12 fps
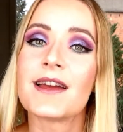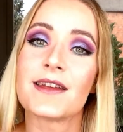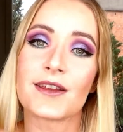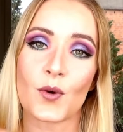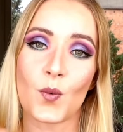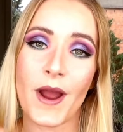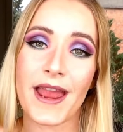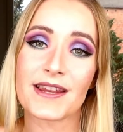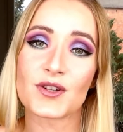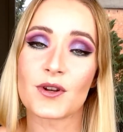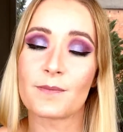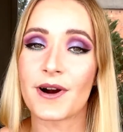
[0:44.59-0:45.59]
your way
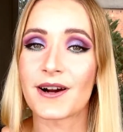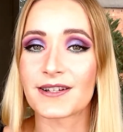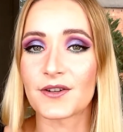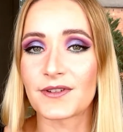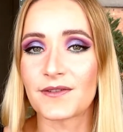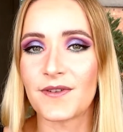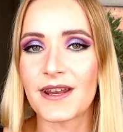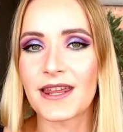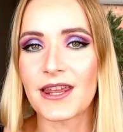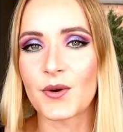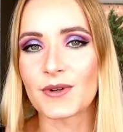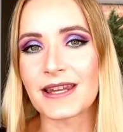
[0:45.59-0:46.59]
to the part of the
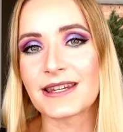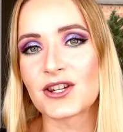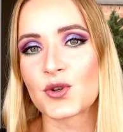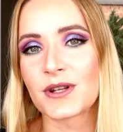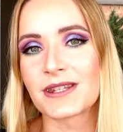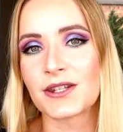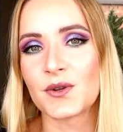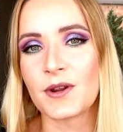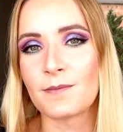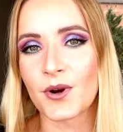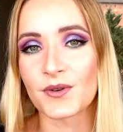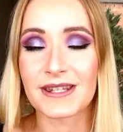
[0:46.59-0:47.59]
video that interests you the
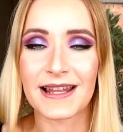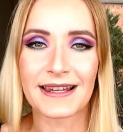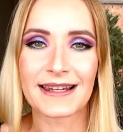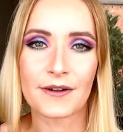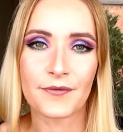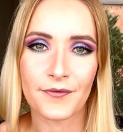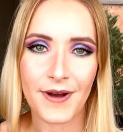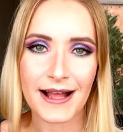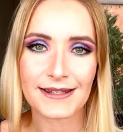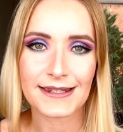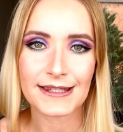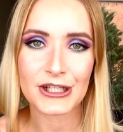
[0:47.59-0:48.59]
most a little
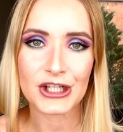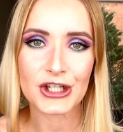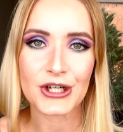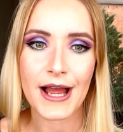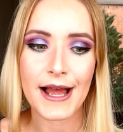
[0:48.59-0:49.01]
faster.